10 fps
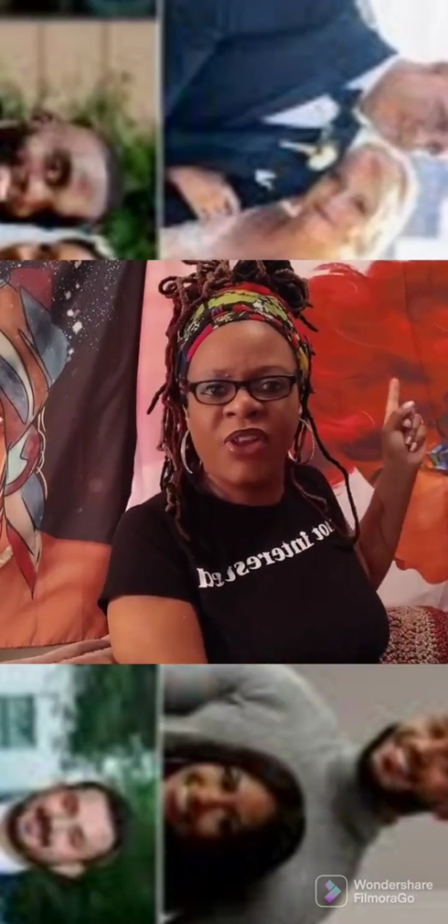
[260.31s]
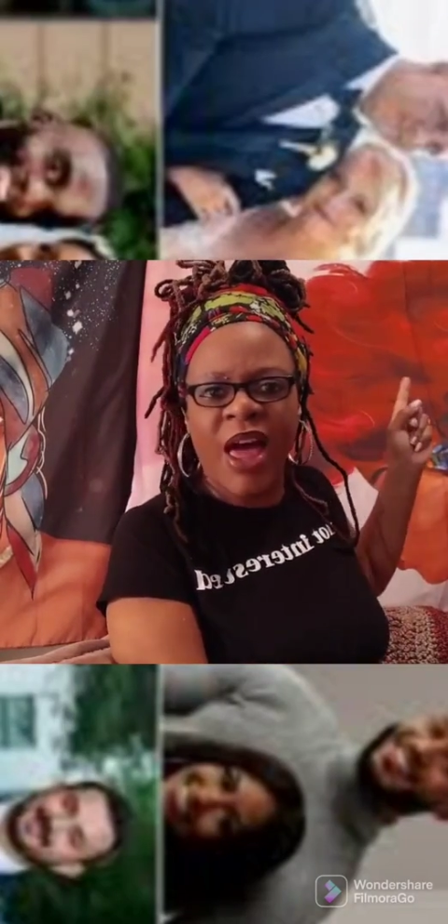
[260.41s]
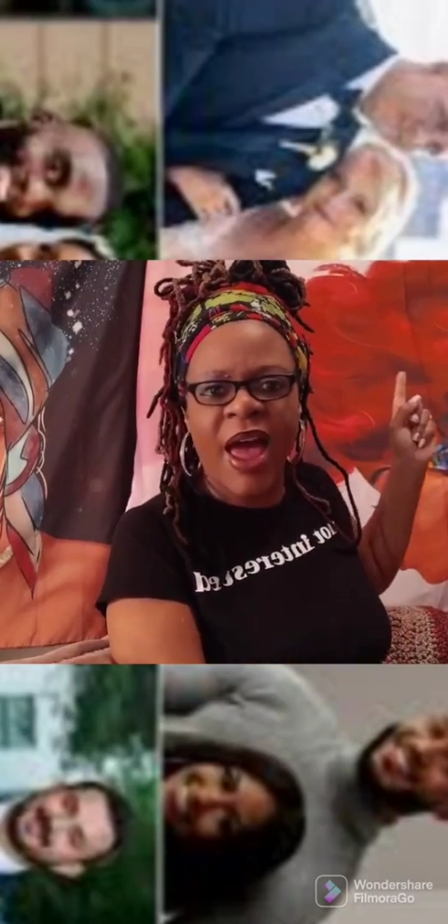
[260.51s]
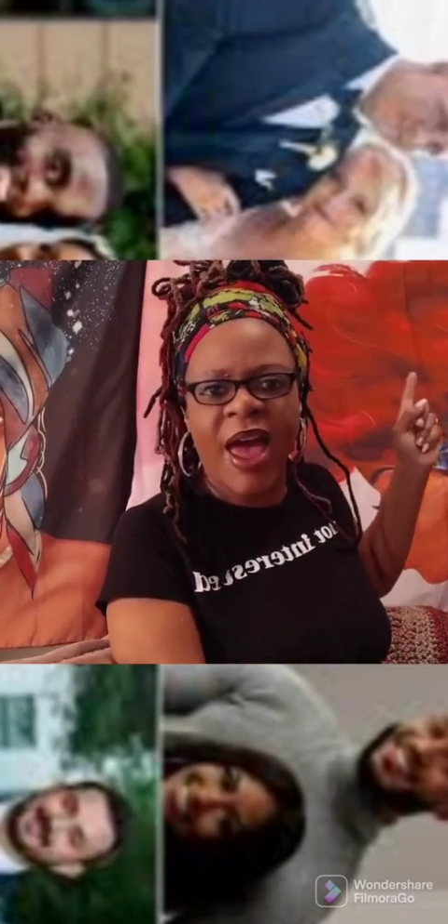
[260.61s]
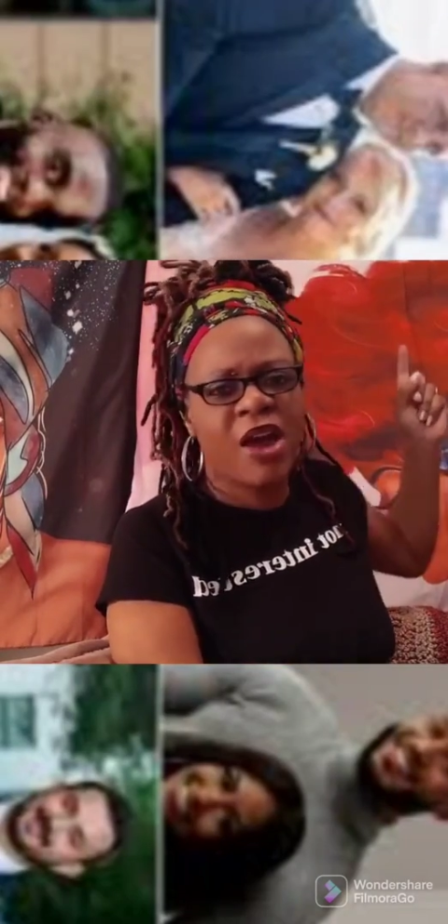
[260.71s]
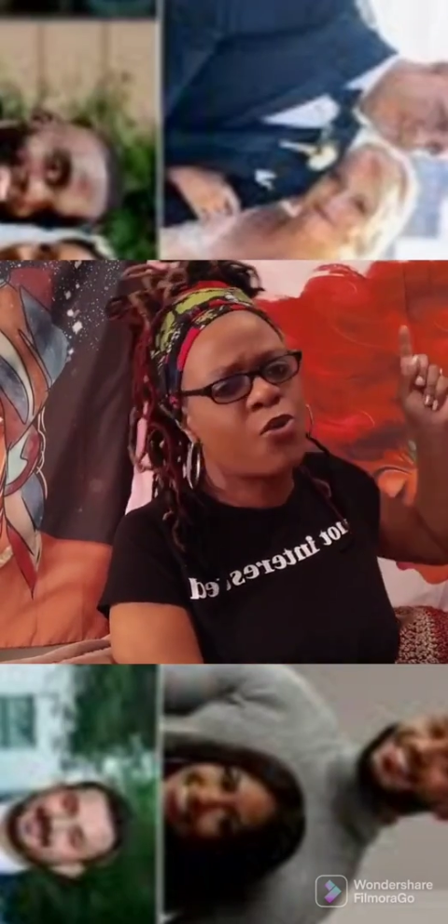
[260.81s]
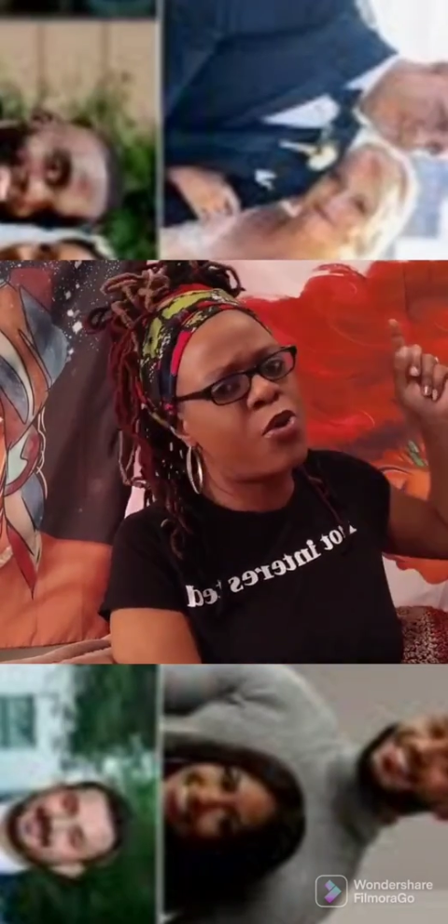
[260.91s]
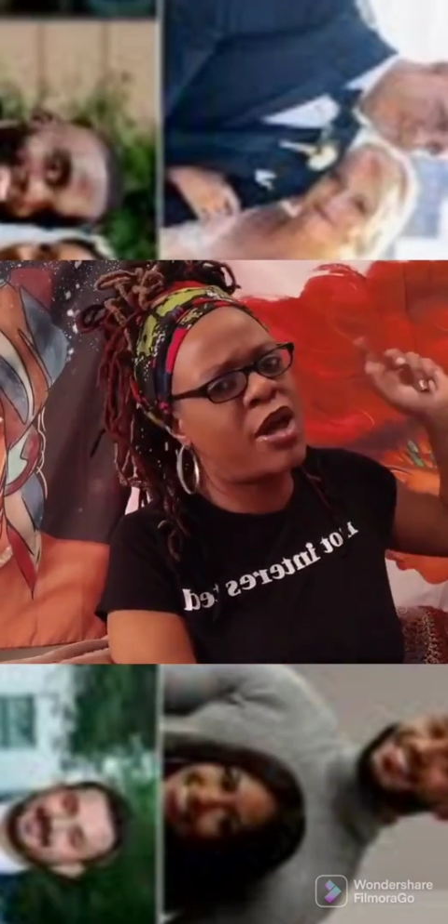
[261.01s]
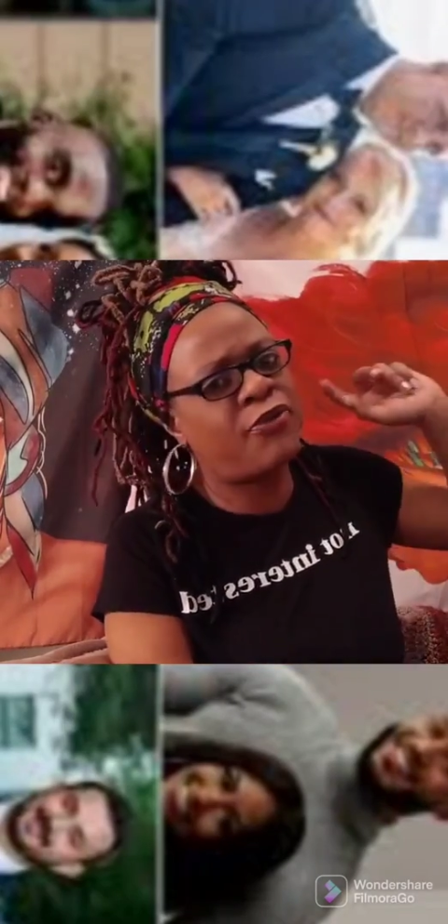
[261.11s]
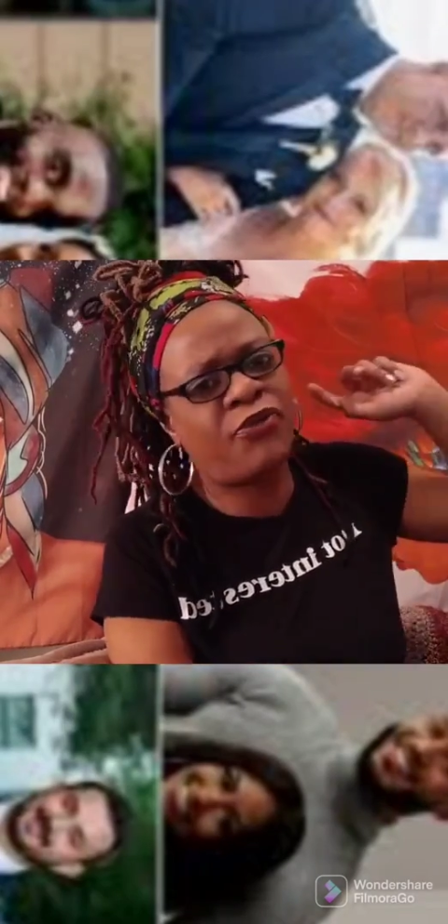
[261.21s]

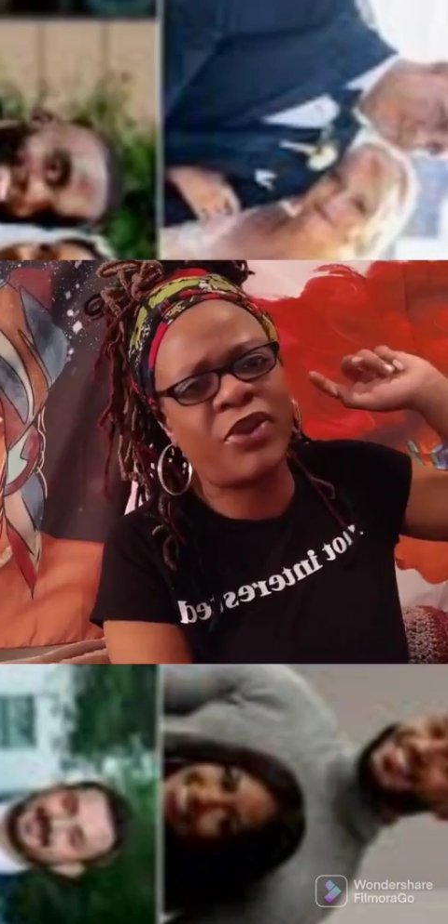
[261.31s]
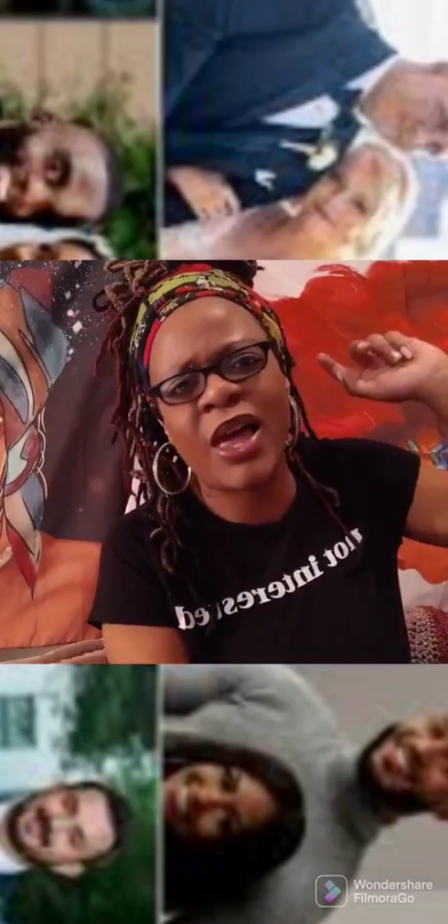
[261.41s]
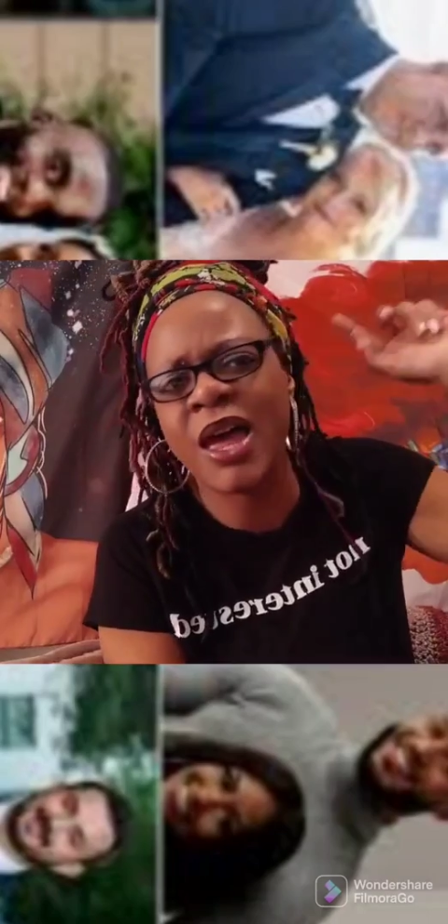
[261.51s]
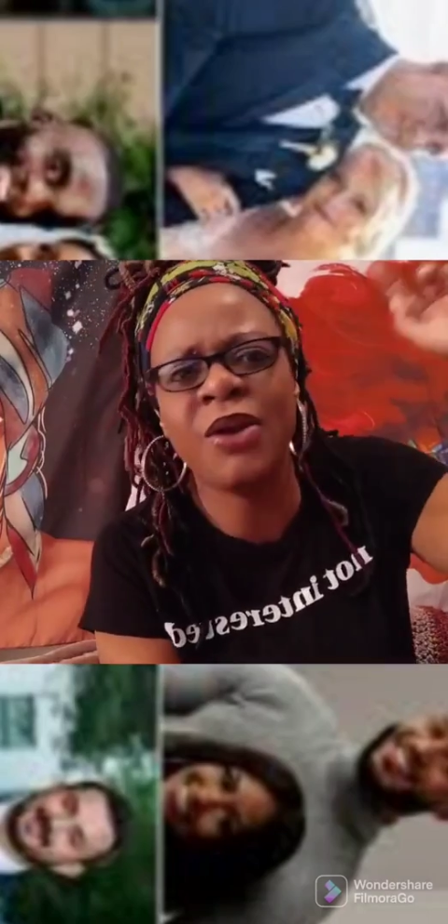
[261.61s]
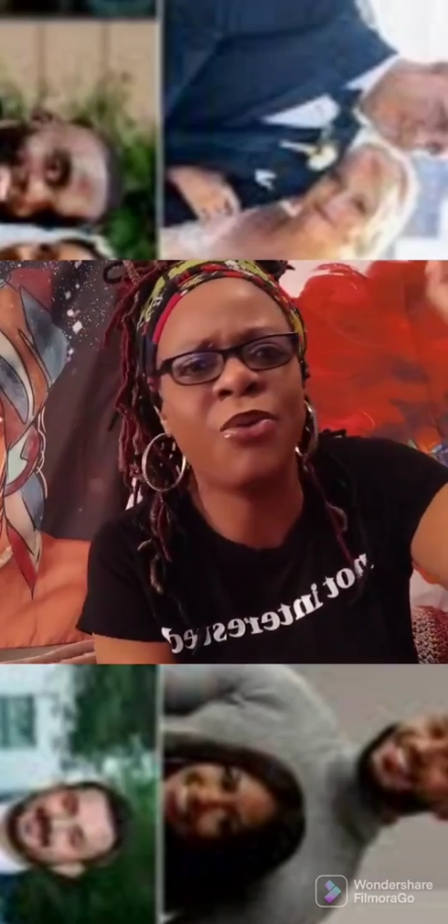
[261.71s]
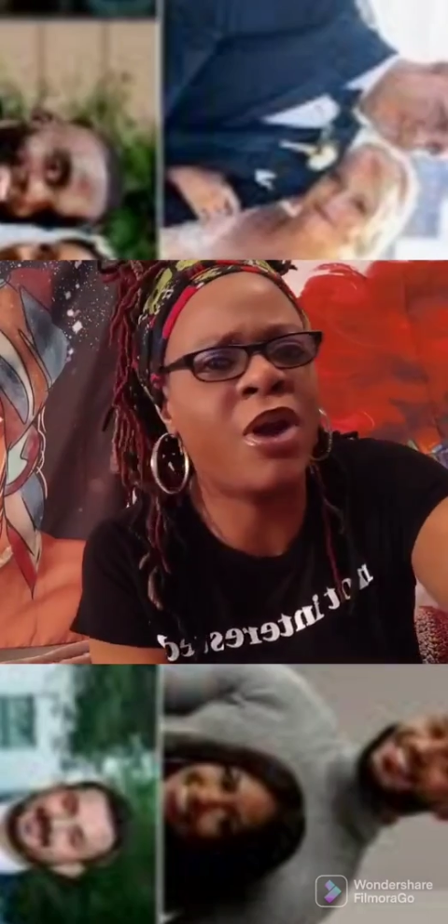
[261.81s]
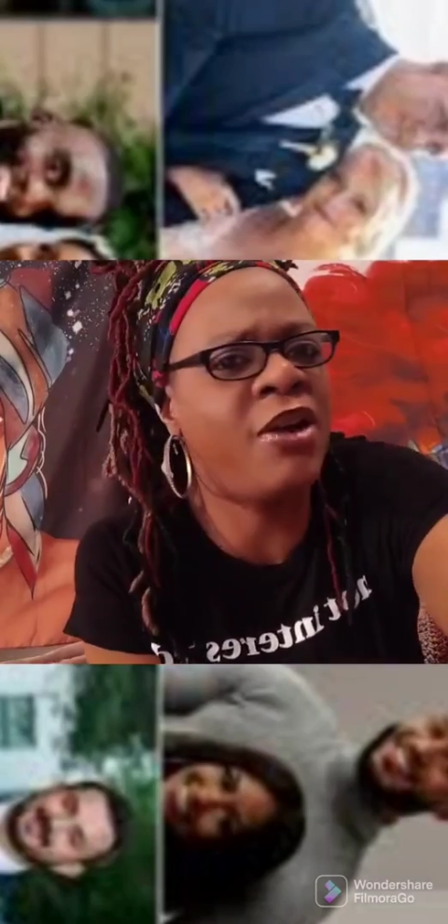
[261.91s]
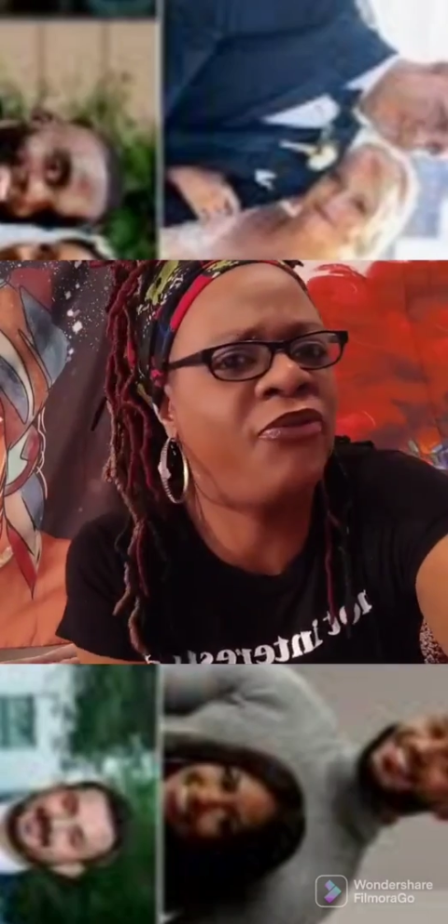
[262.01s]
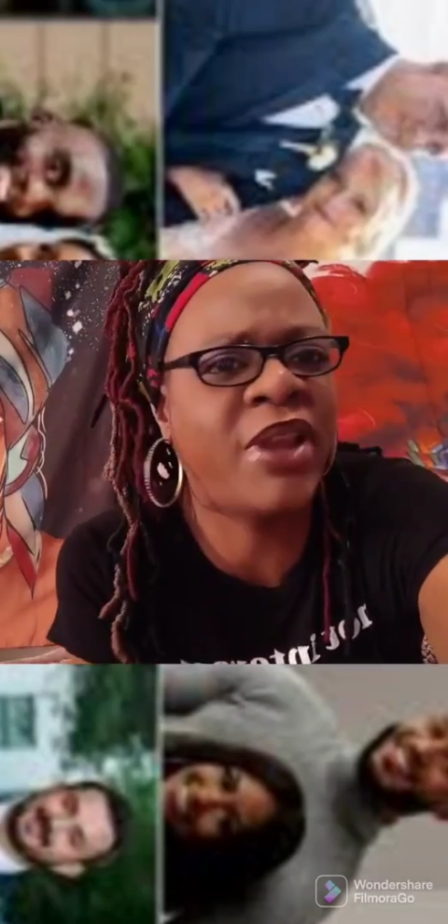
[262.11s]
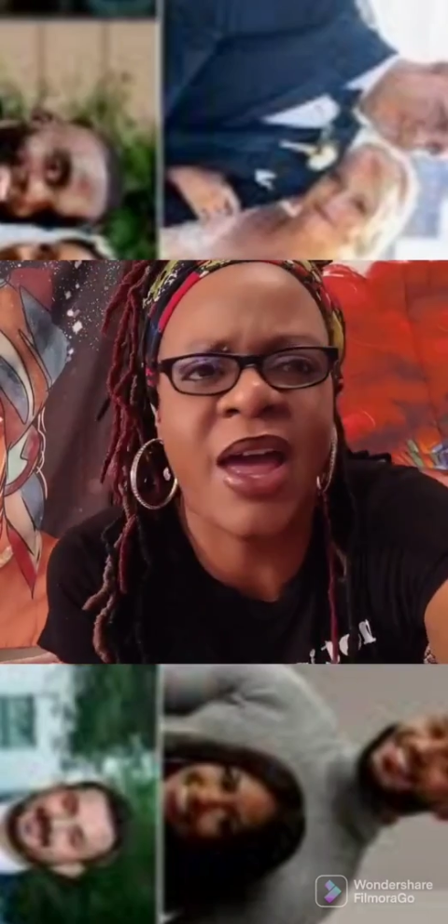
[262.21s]

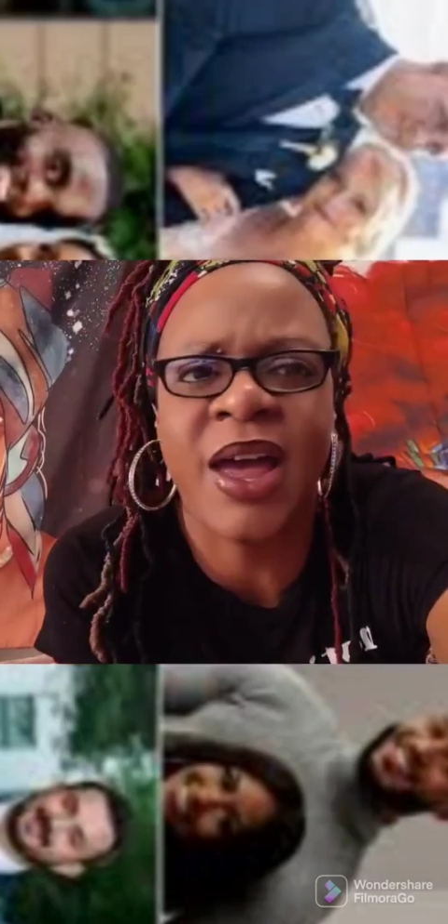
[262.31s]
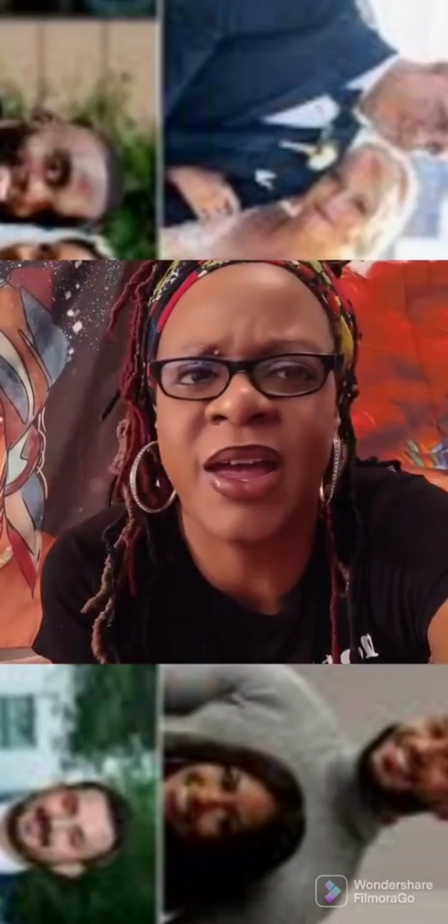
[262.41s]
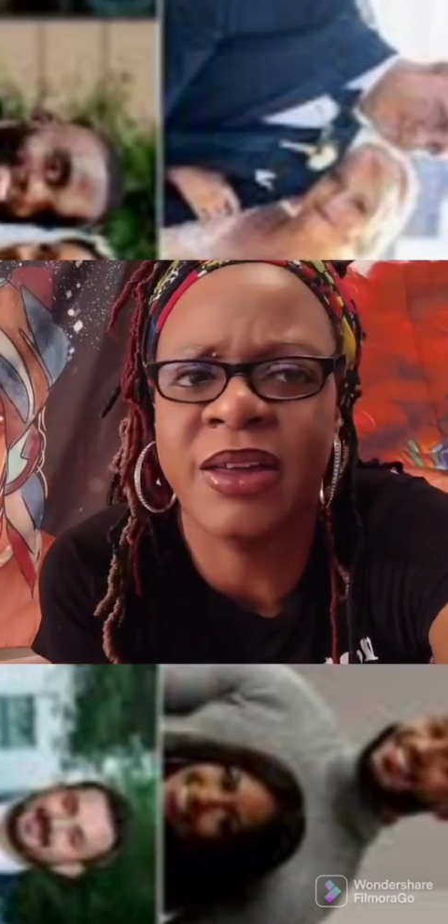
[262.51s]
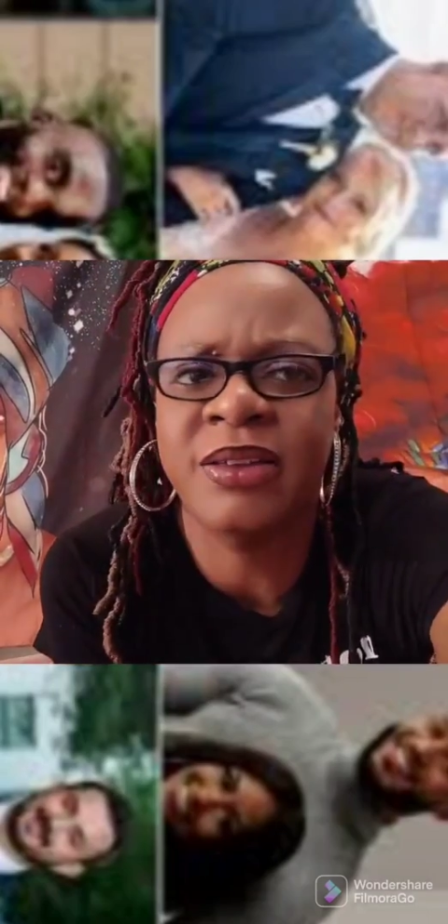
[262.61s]
flag.